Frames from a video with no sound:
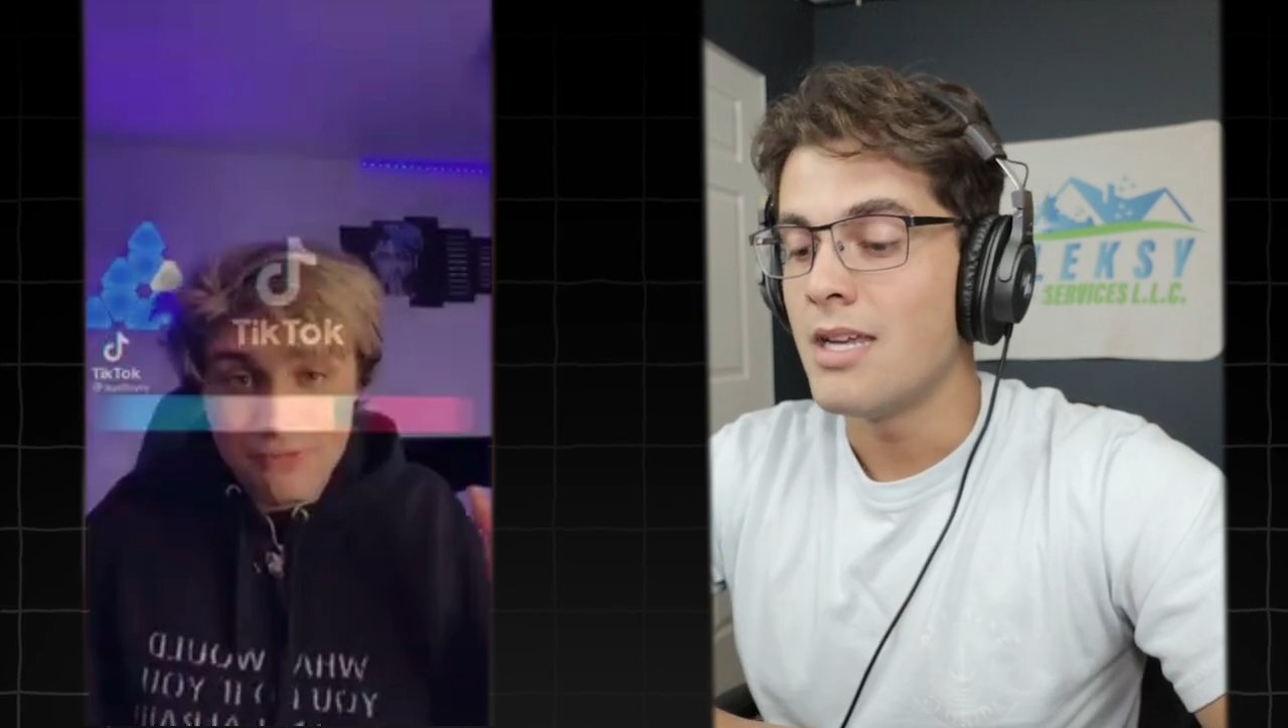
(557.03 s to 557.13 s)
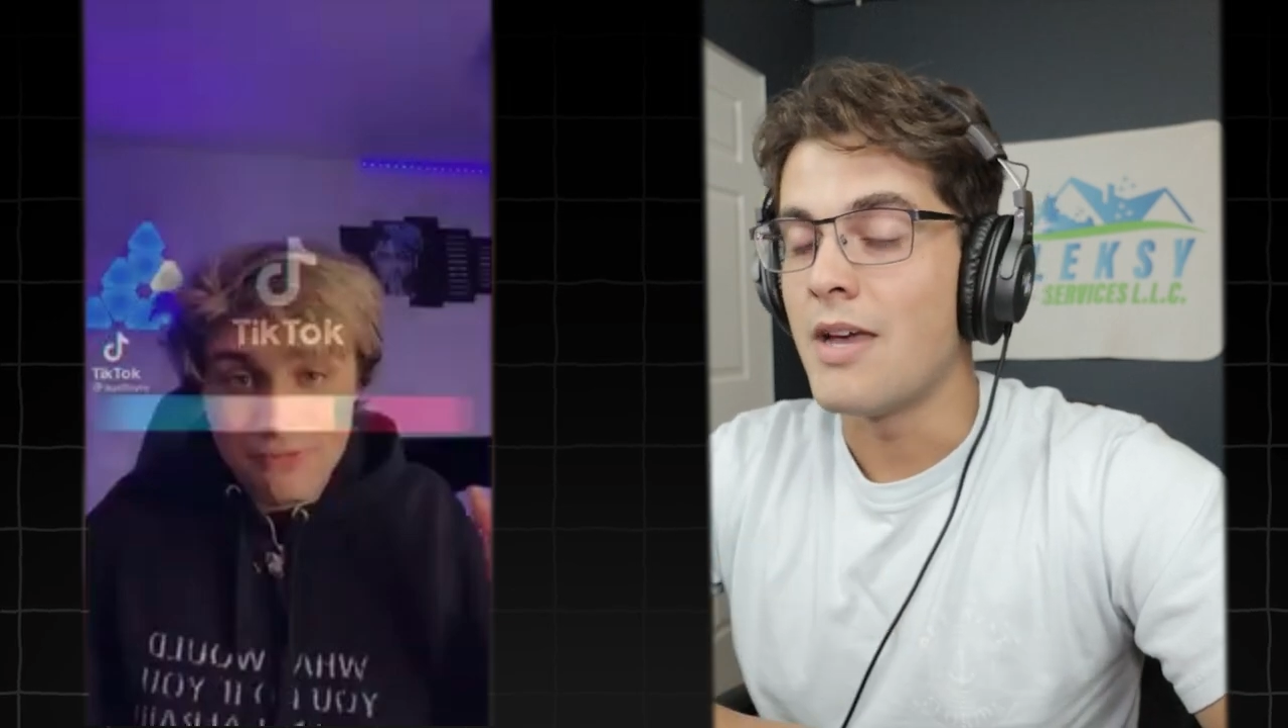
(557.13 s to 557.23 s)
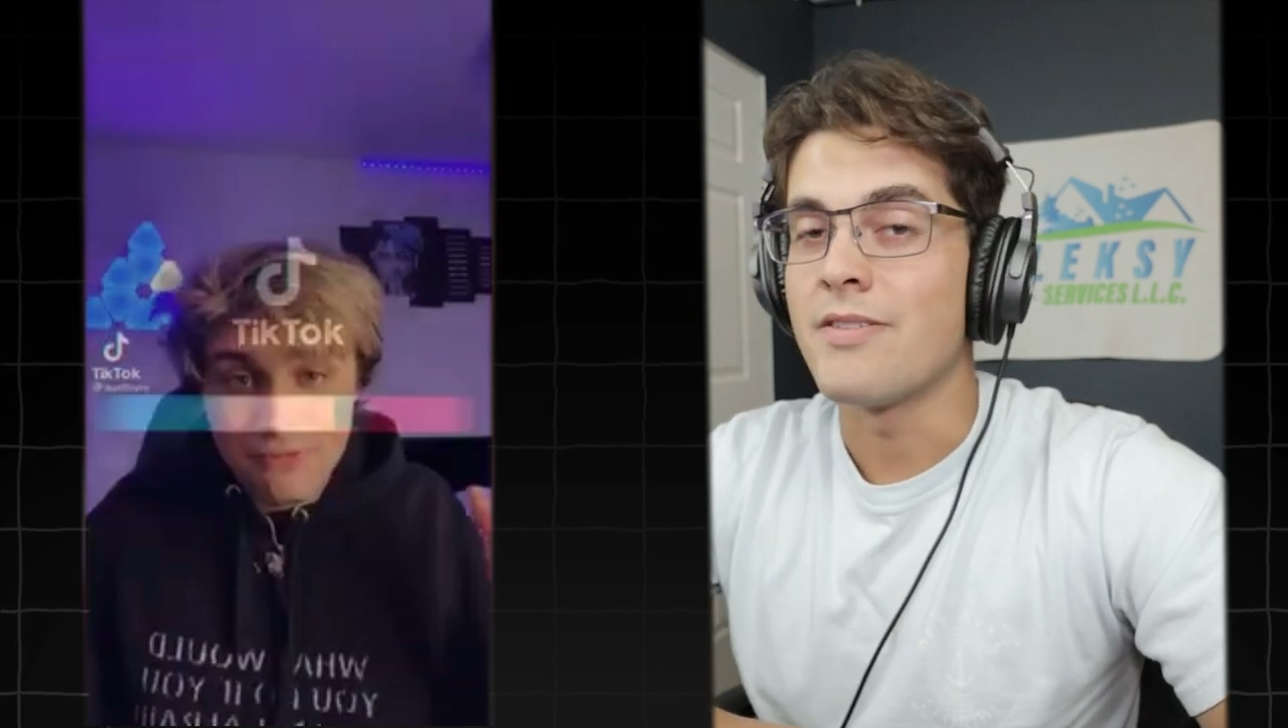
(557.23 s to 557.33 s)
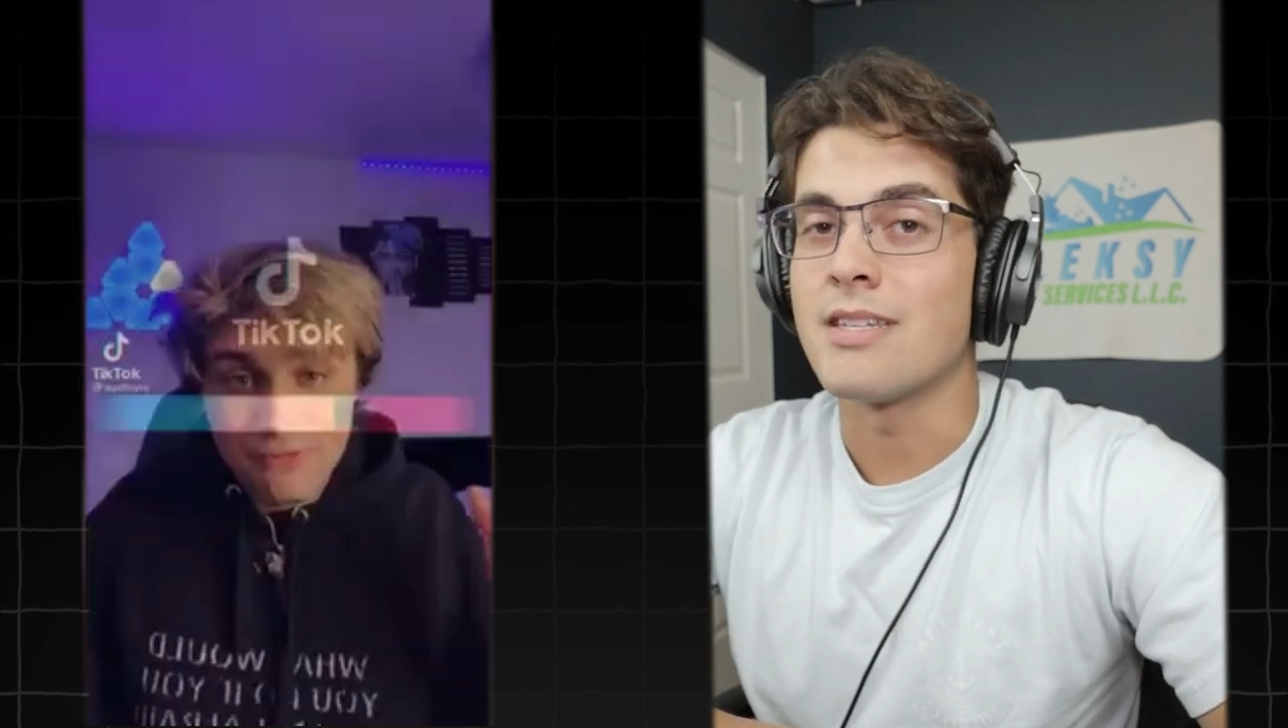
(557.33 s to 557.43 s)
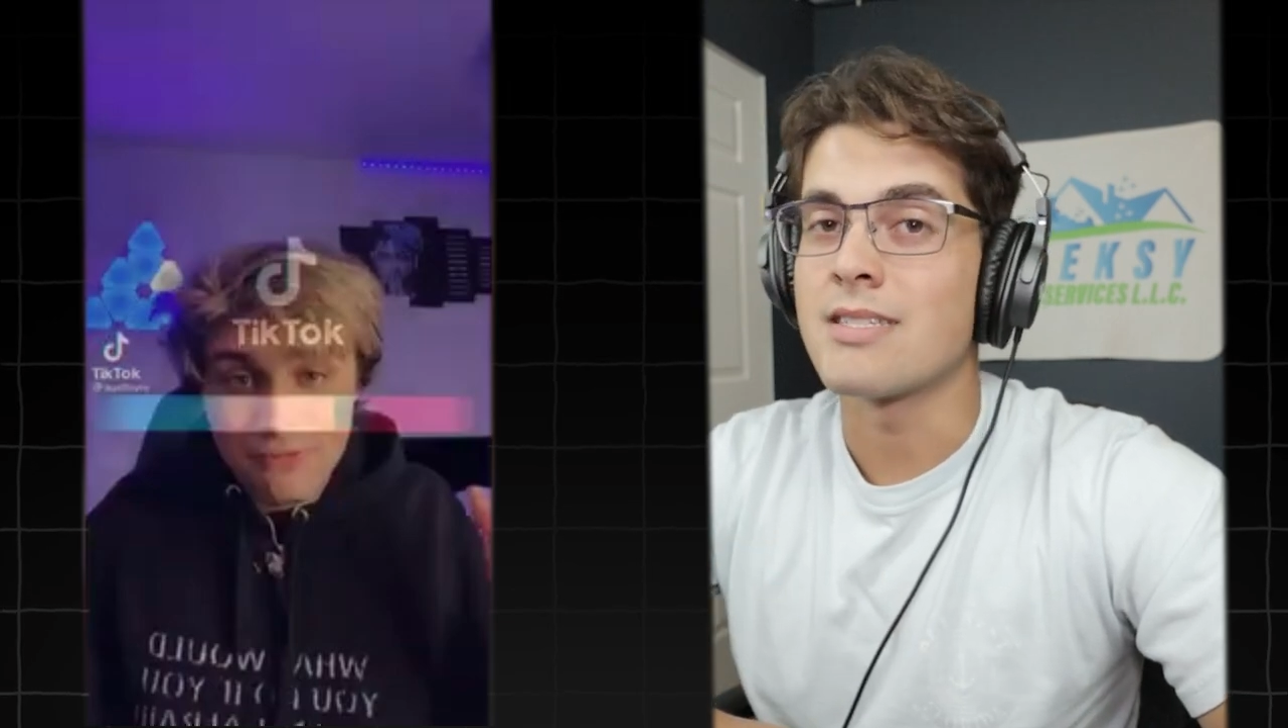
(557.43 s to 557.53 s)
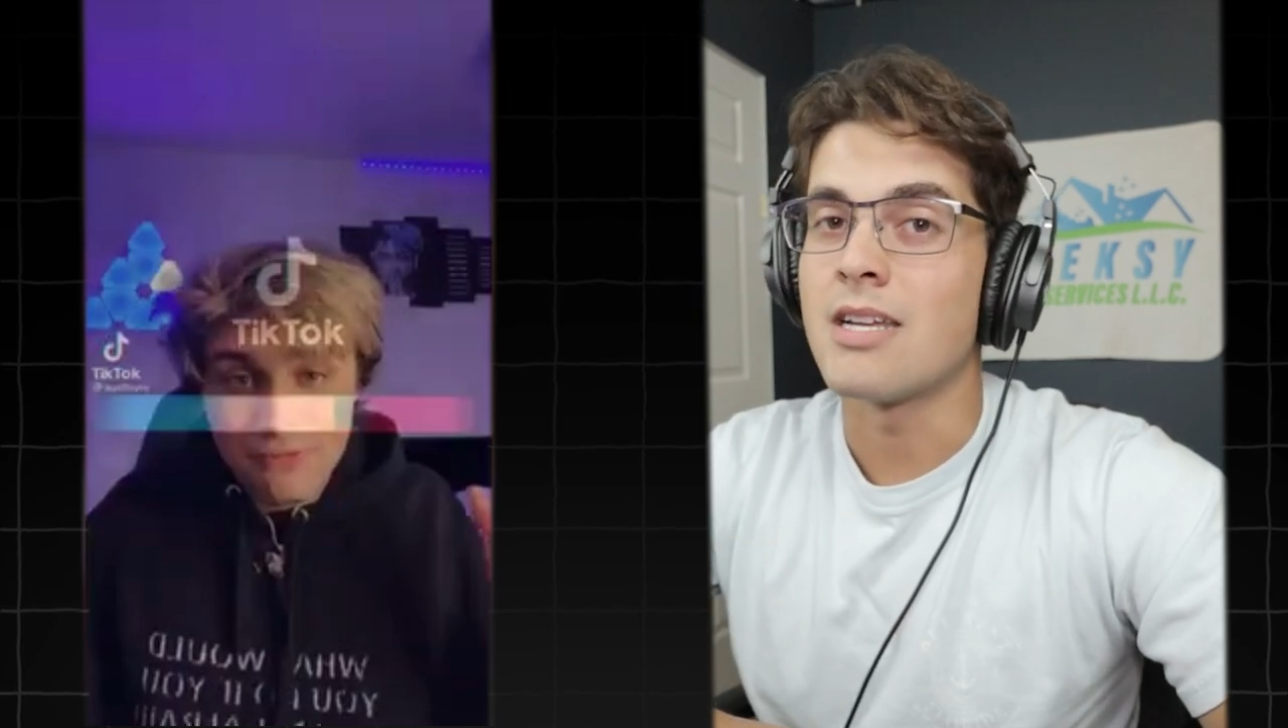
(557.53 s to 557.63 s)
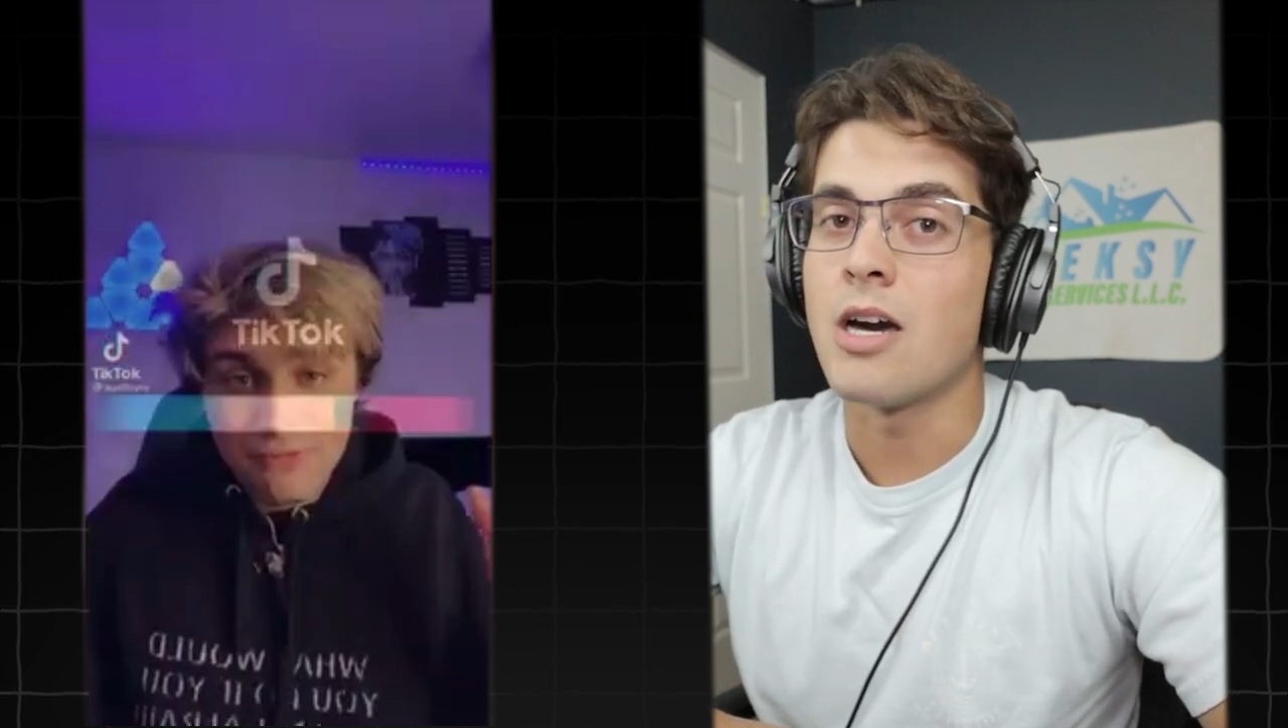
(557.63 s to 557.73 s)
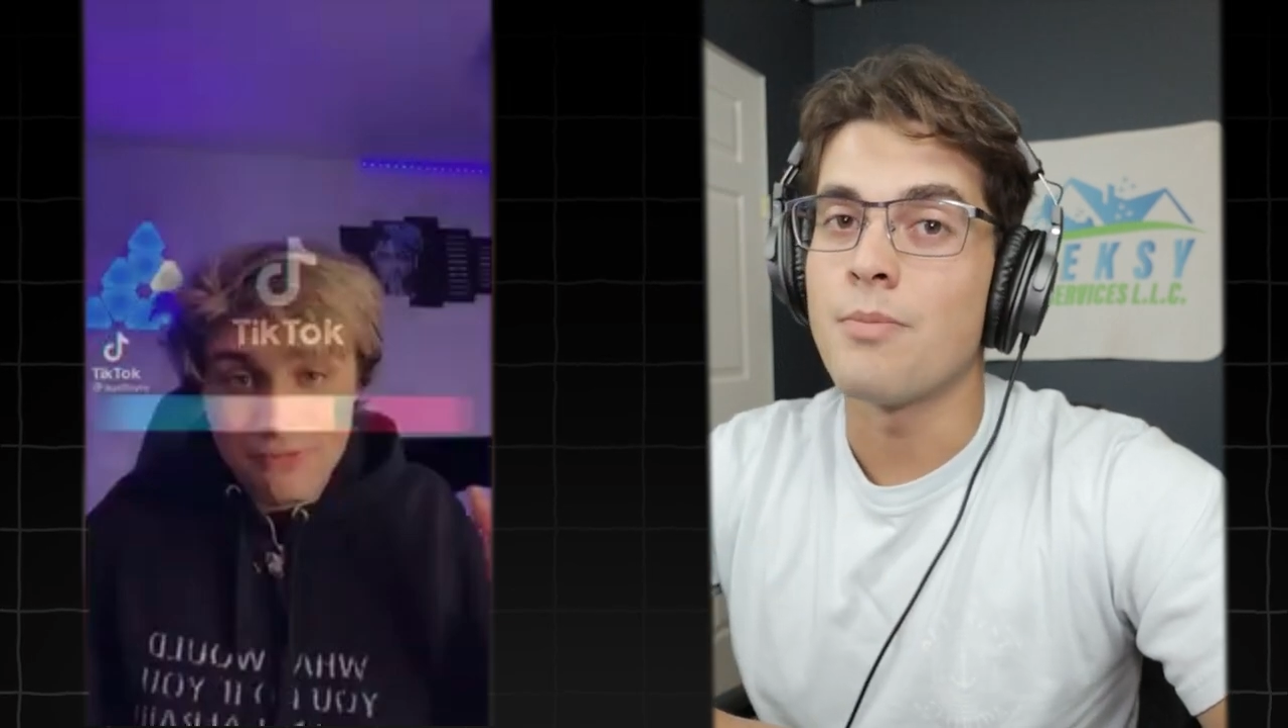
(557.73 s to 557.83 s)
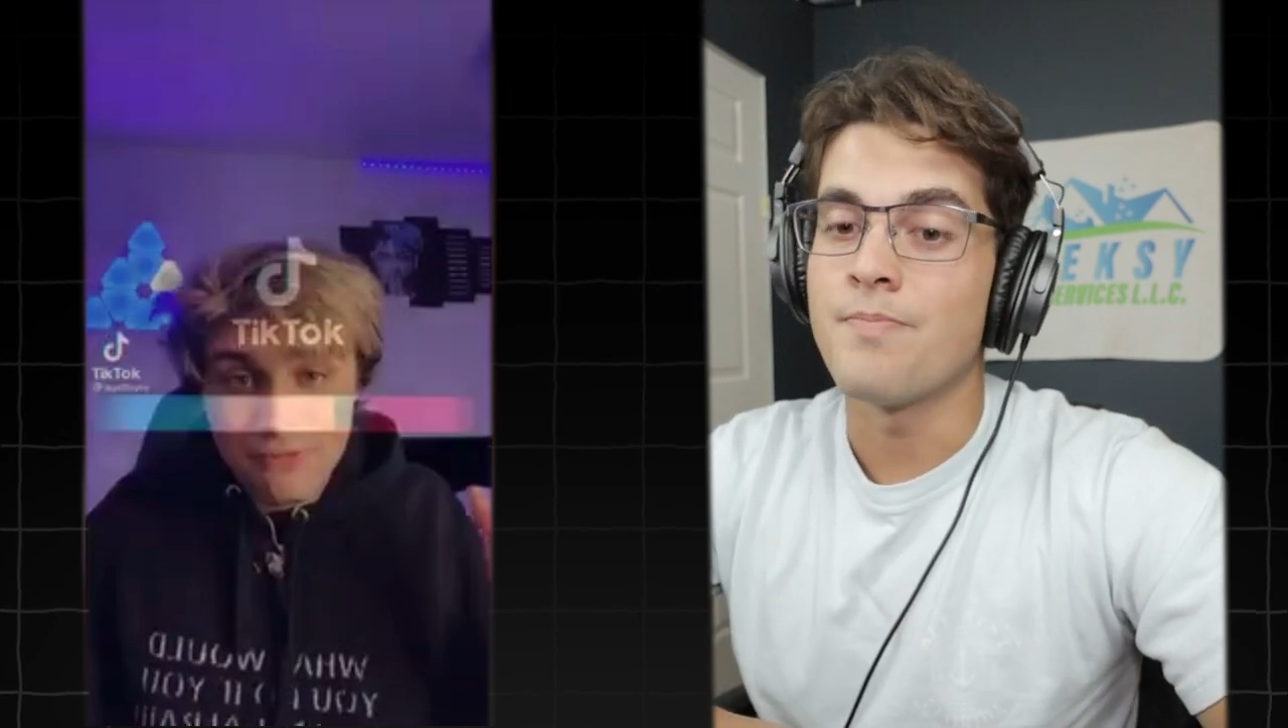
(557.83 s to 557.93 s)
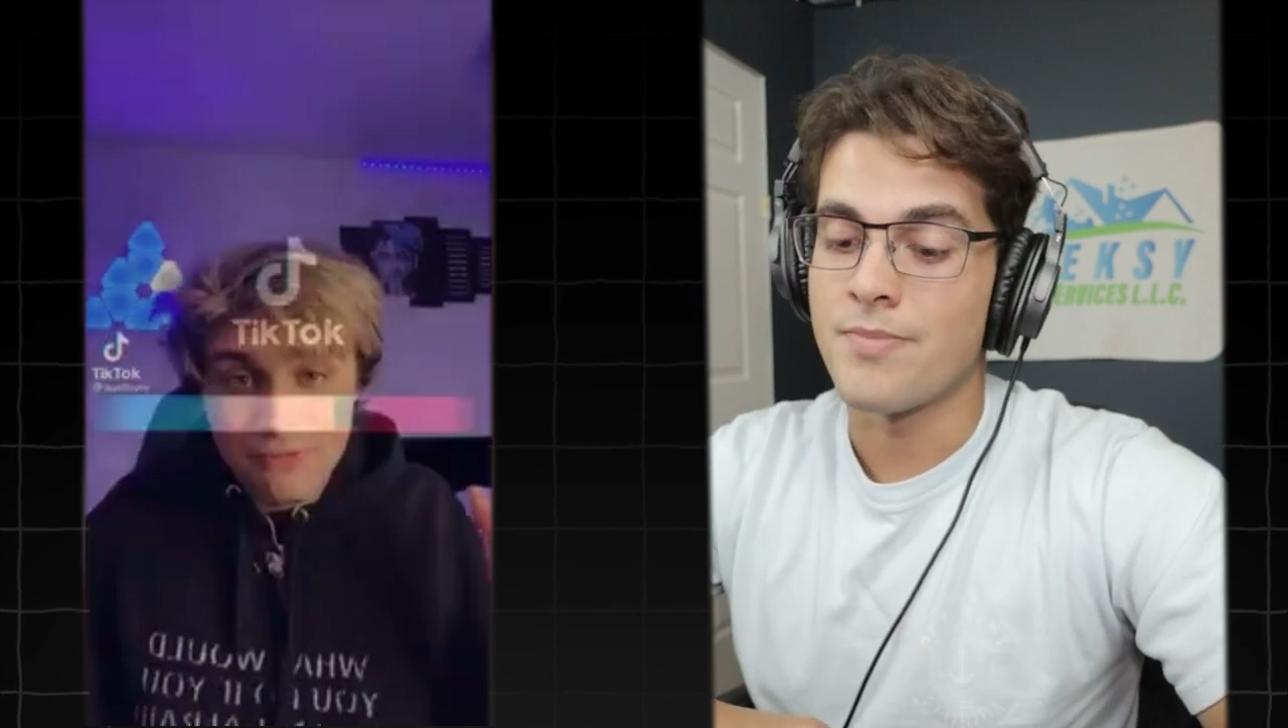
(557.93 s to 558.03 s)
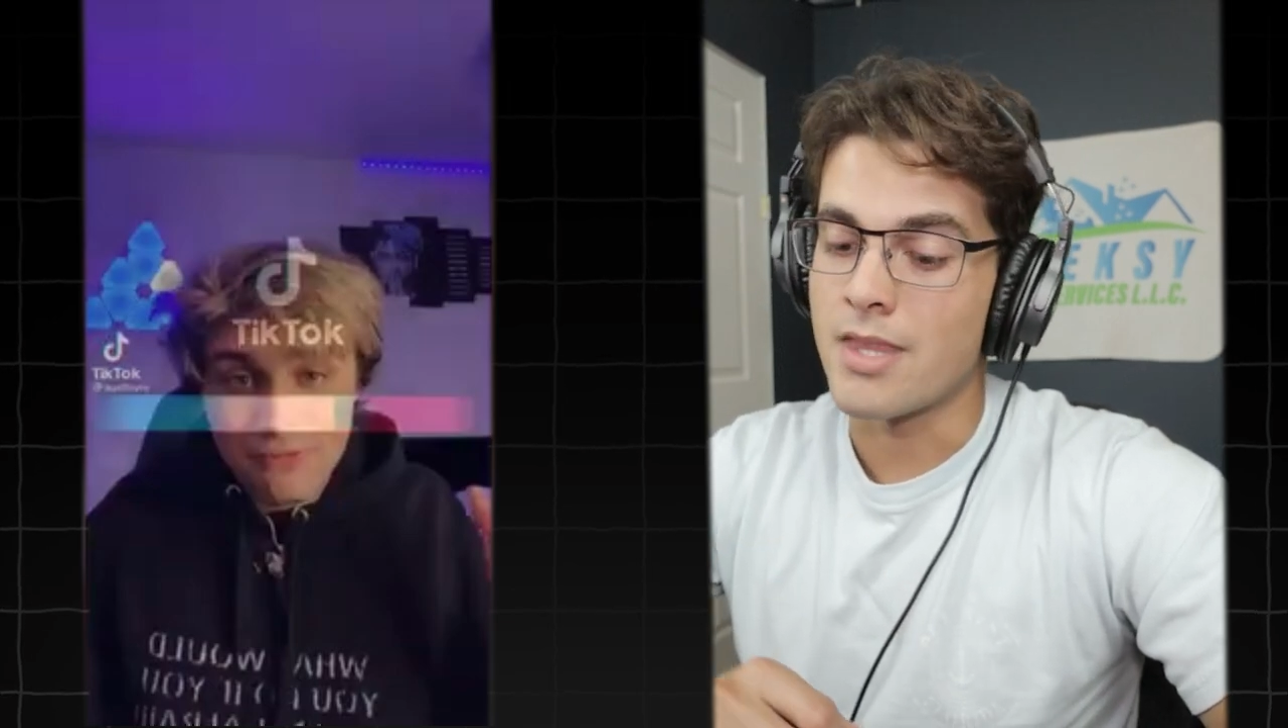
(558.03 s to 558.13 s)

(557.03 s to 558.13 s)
If it doesn't help